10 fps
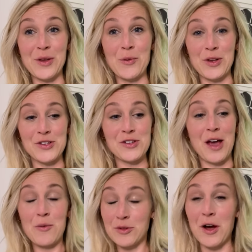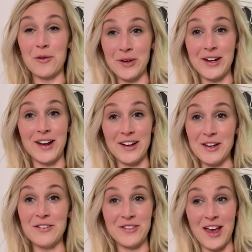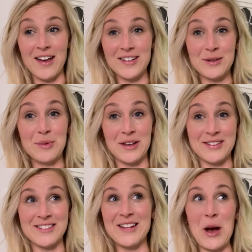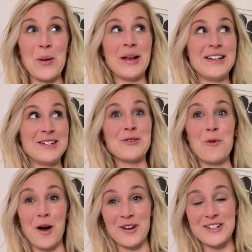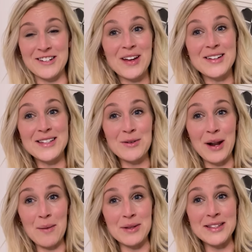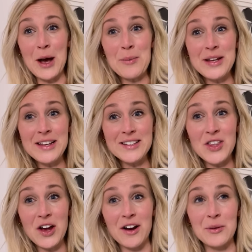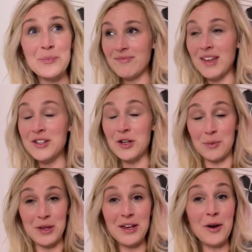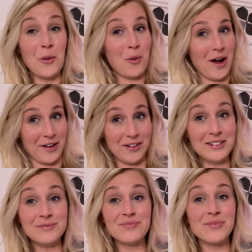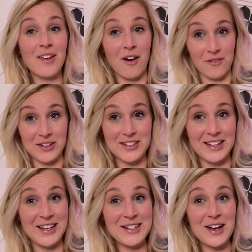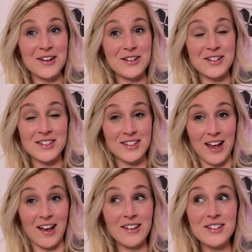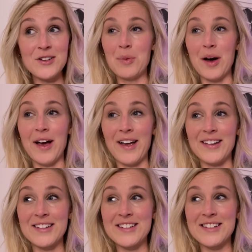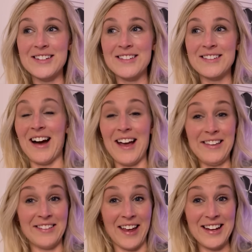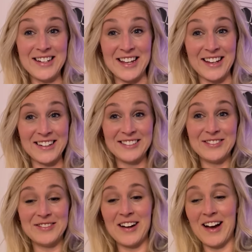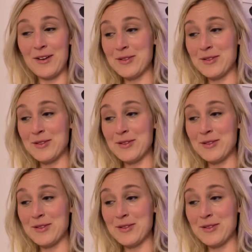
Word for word: which I will not read any of yet because now I need to watch to see what happens. How many is there? It took me a while, obviously, to understand, but I liked it. I